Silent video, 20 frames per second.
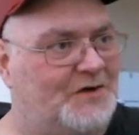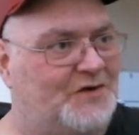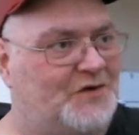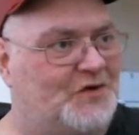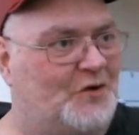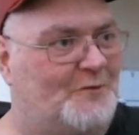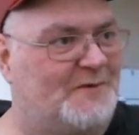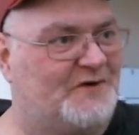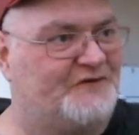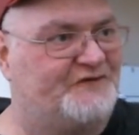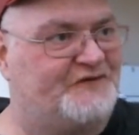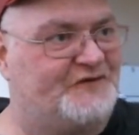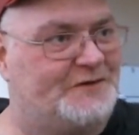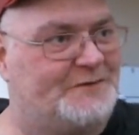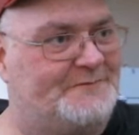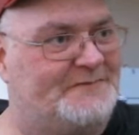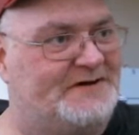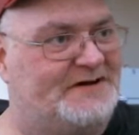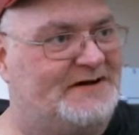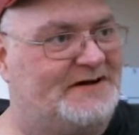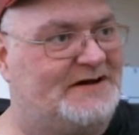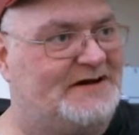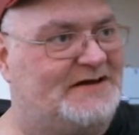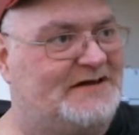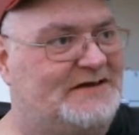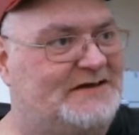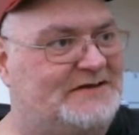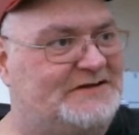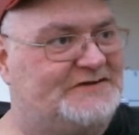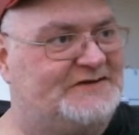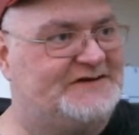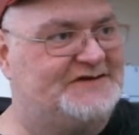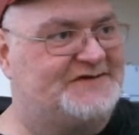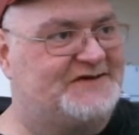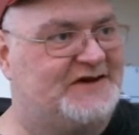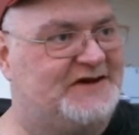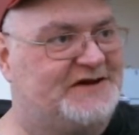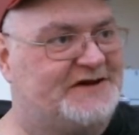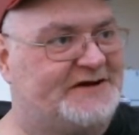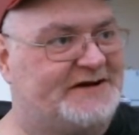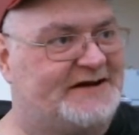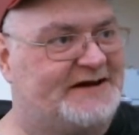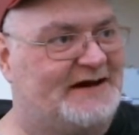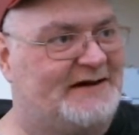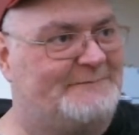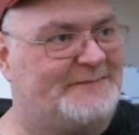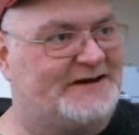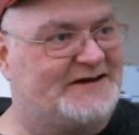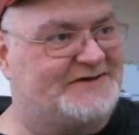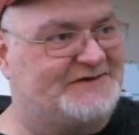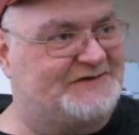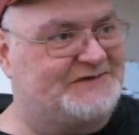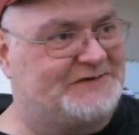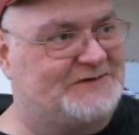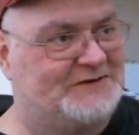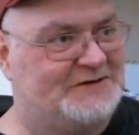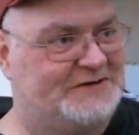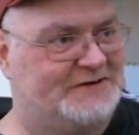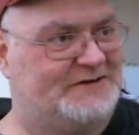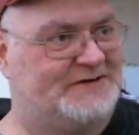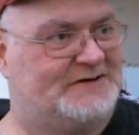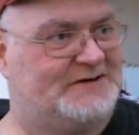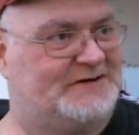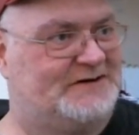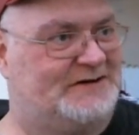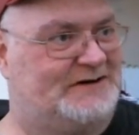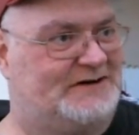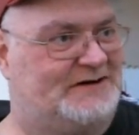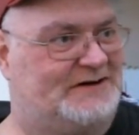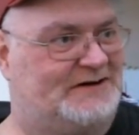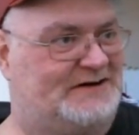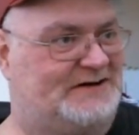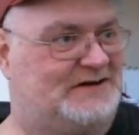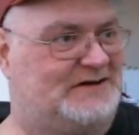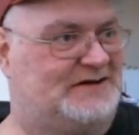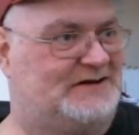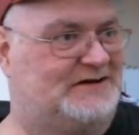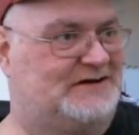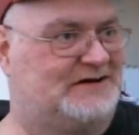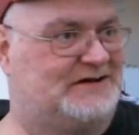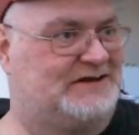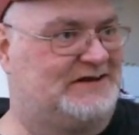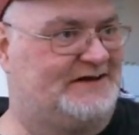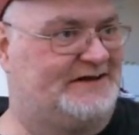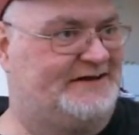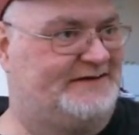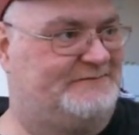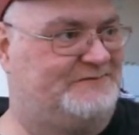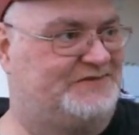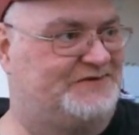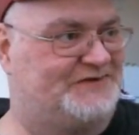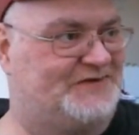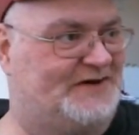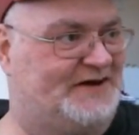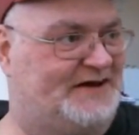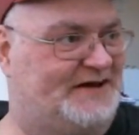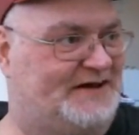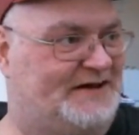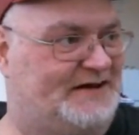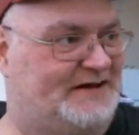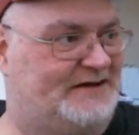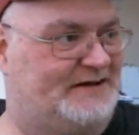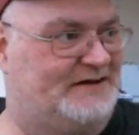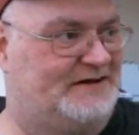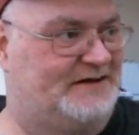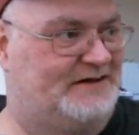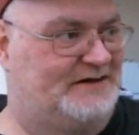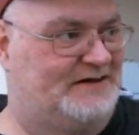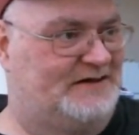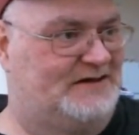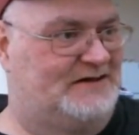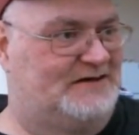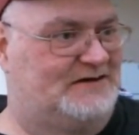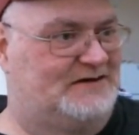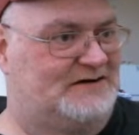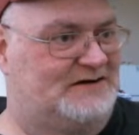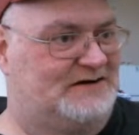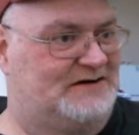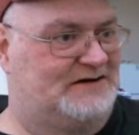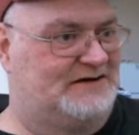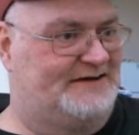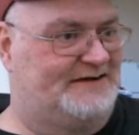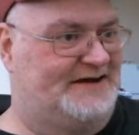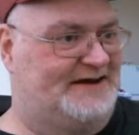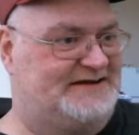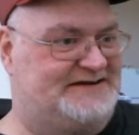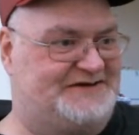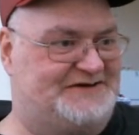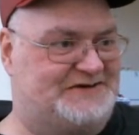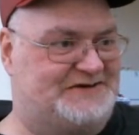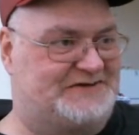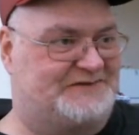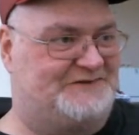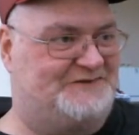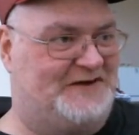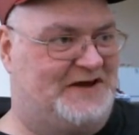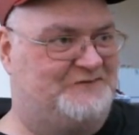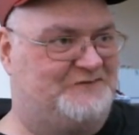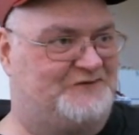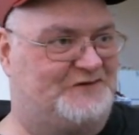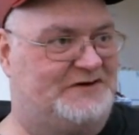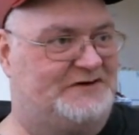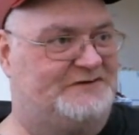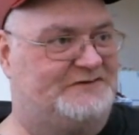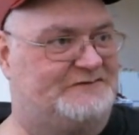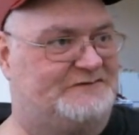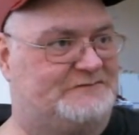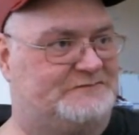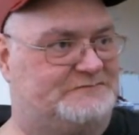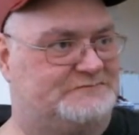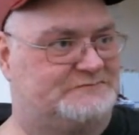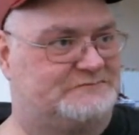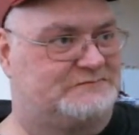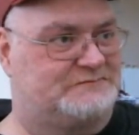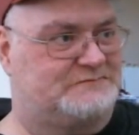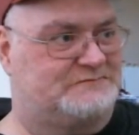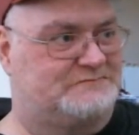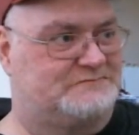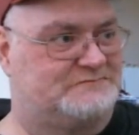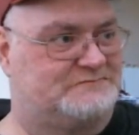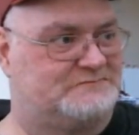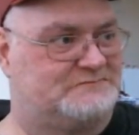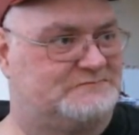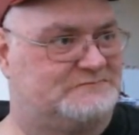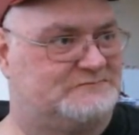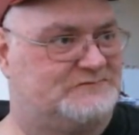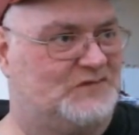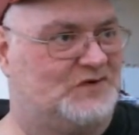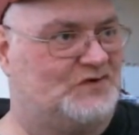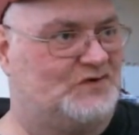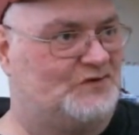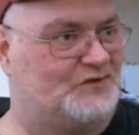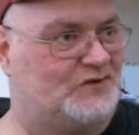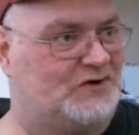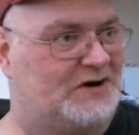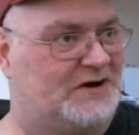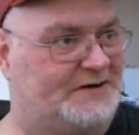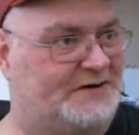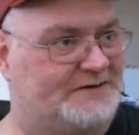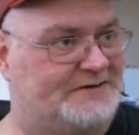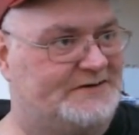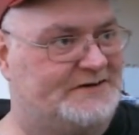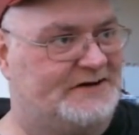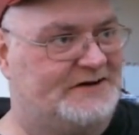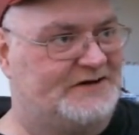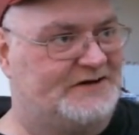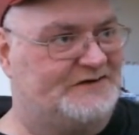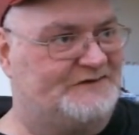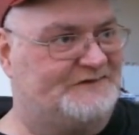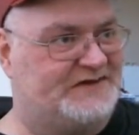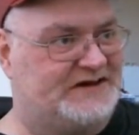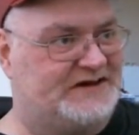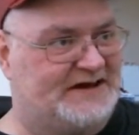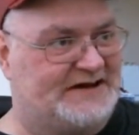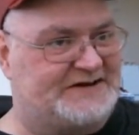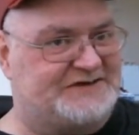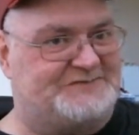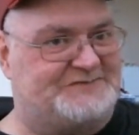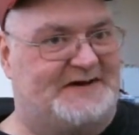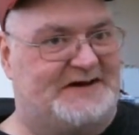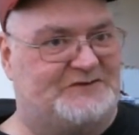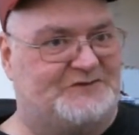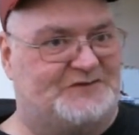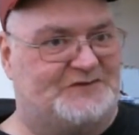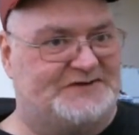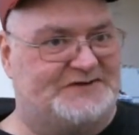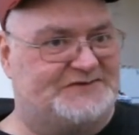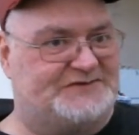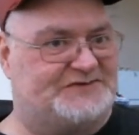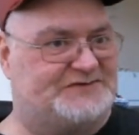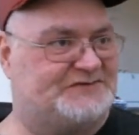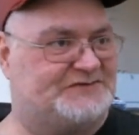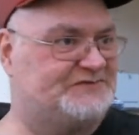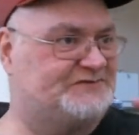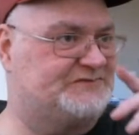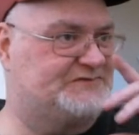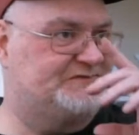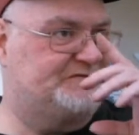Gomer from This Geek in Comics claims that that's his favorite run of the X-Men was